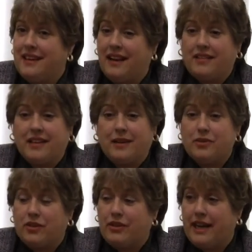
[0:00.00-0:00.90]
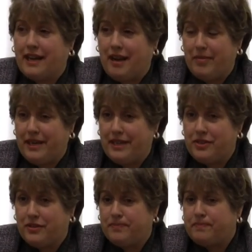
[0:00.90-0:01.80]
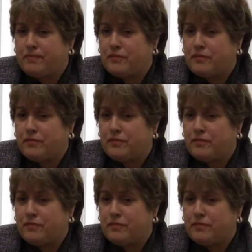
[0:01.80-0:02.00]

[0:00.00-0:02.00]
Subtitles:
I thought that was a great combination.